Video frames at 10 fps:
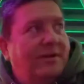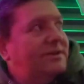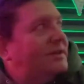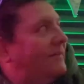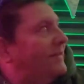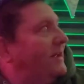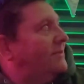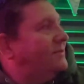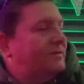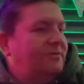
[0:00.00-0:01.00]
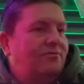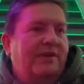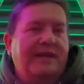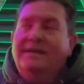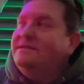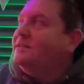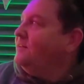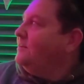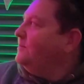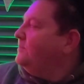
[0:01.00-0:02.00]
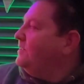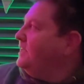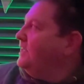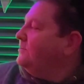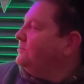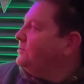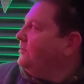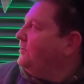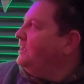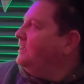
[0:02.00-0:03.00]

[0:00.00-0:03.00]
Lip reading: I just have these trees and the neons on.